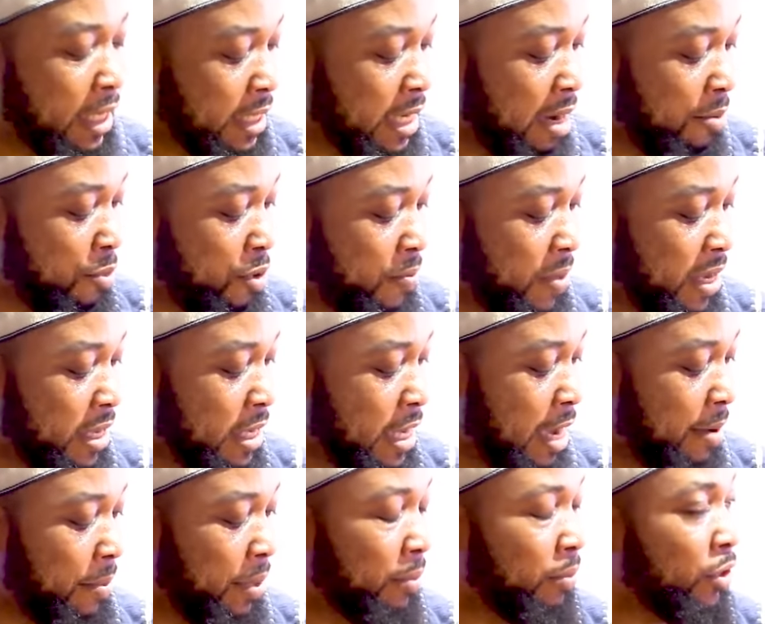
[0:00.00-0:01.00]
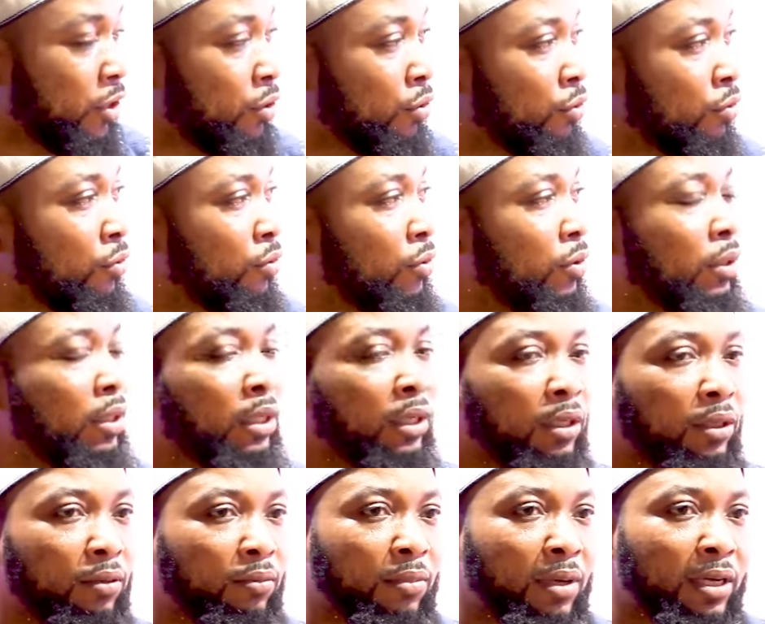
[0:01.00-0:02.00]
yami by yama me no
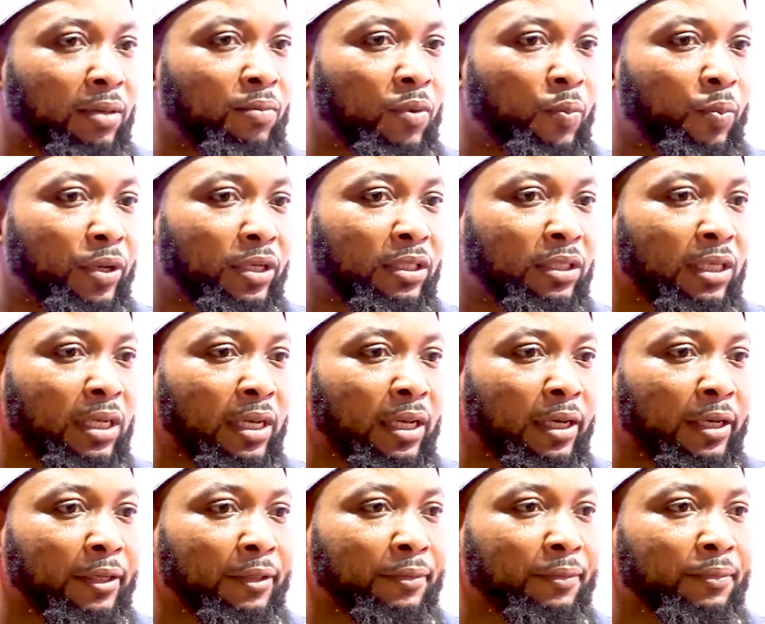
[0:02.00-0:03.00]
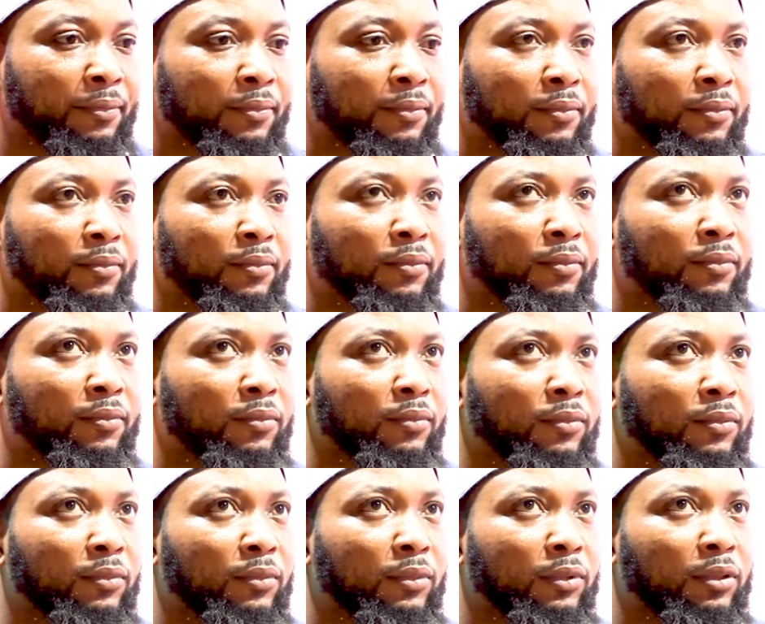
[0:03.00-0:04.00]
but me per se.
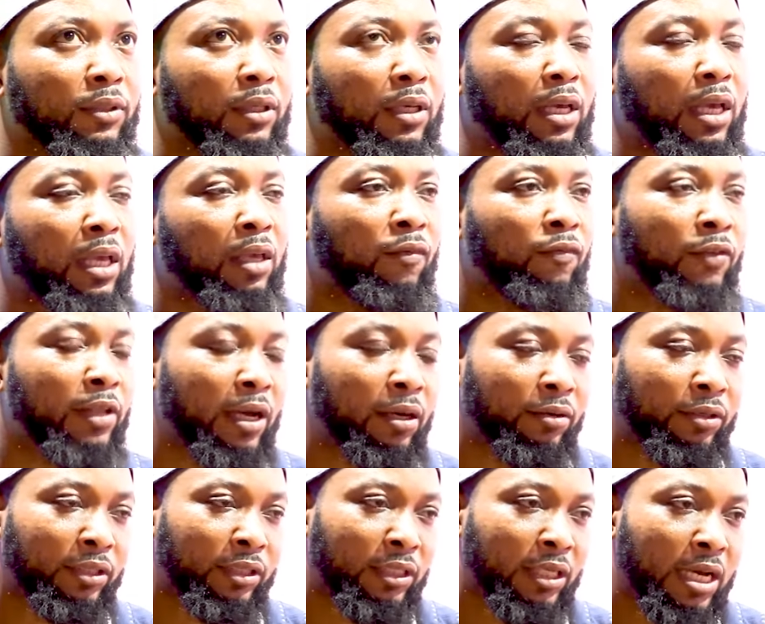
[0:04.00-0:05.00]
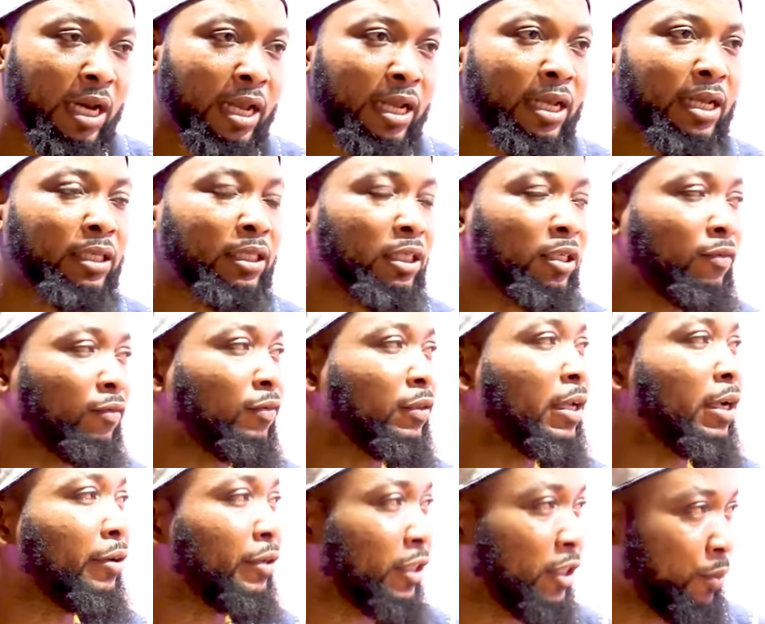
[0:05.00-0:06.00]
If there is negative,
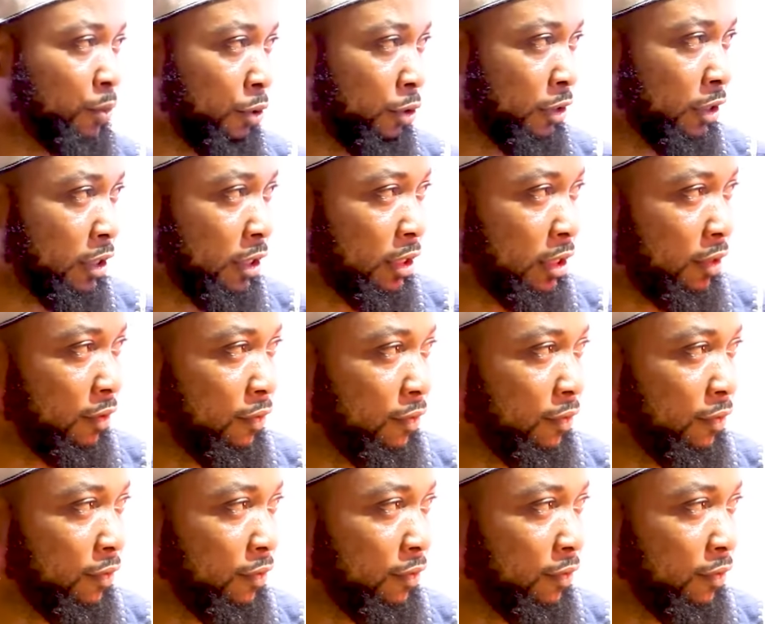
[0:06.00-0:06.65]
there is positive.